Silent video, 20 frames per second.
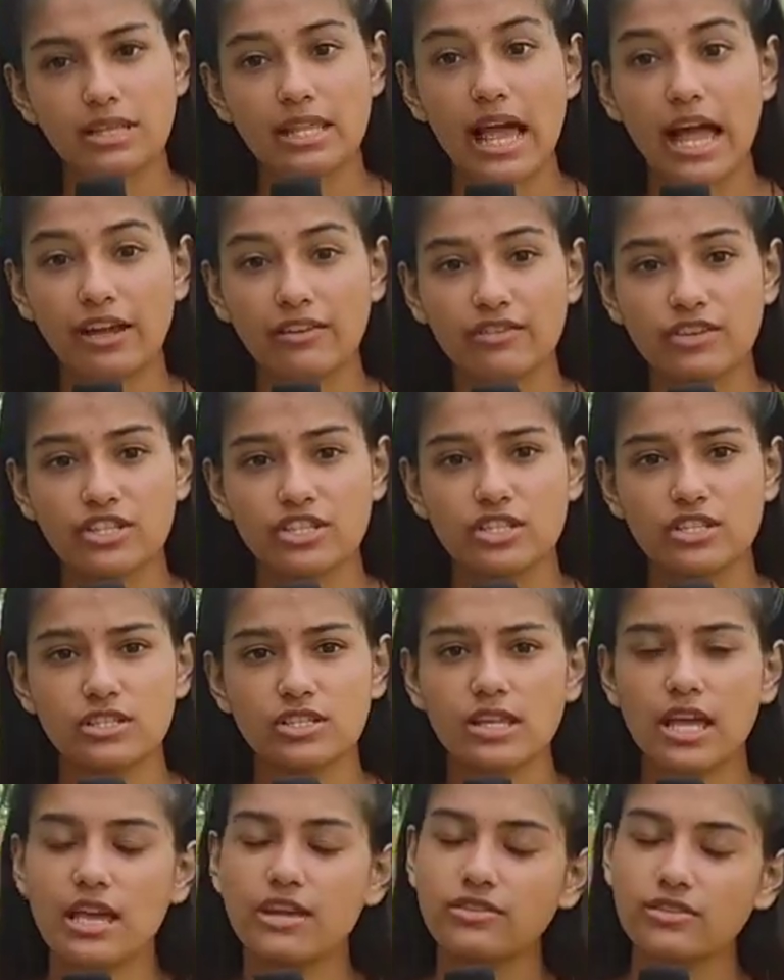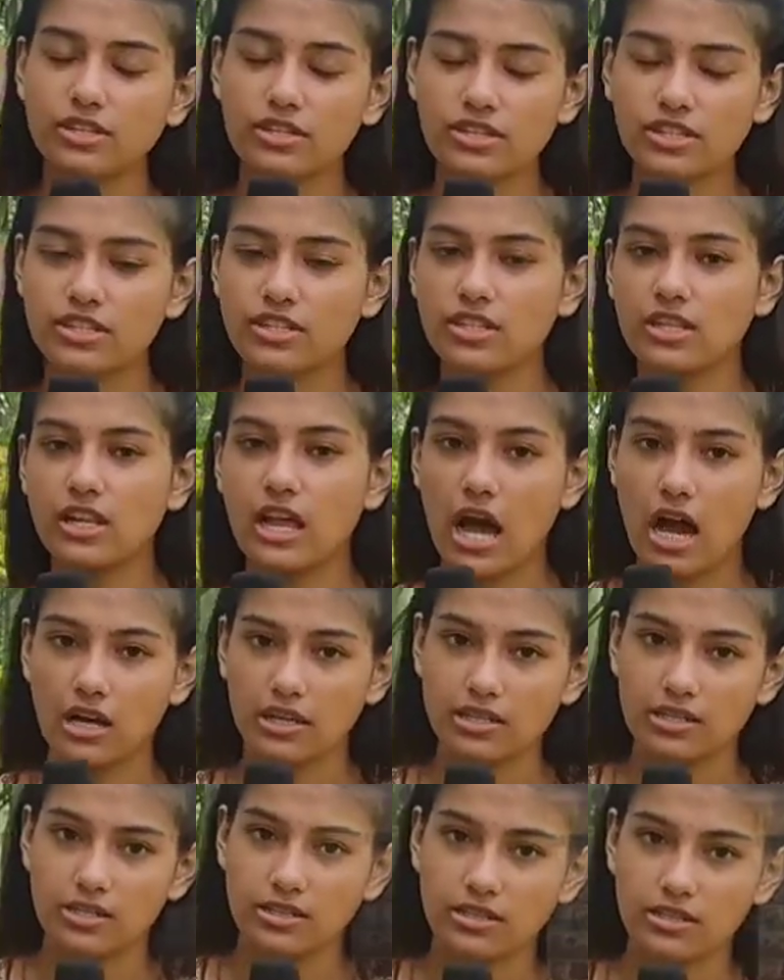languages, and traditional
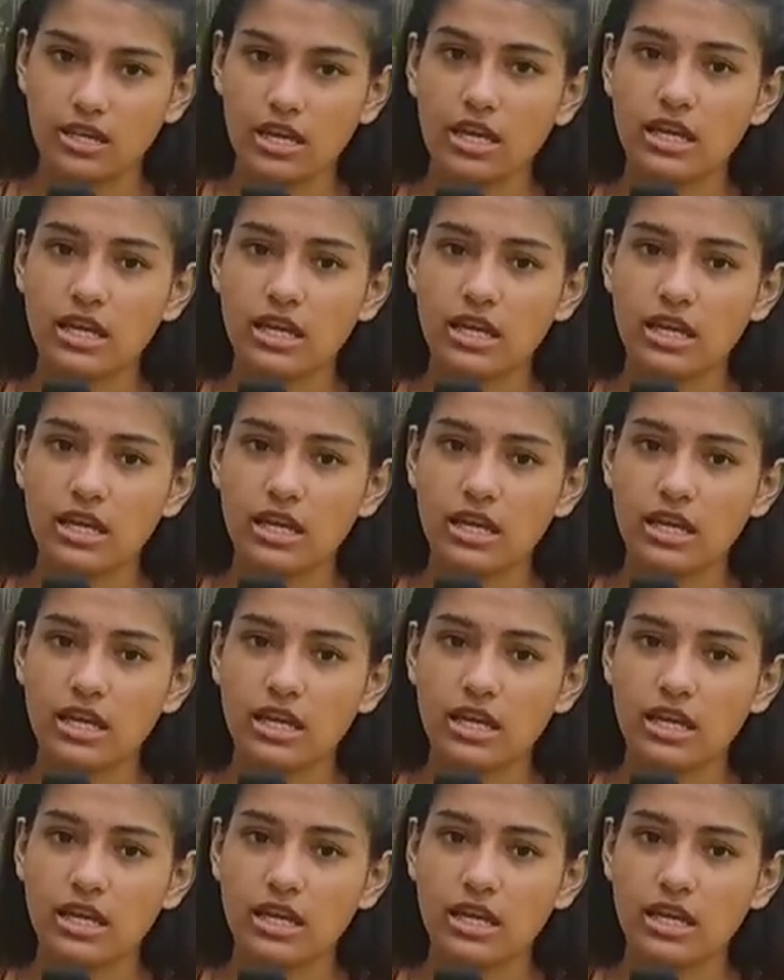arts.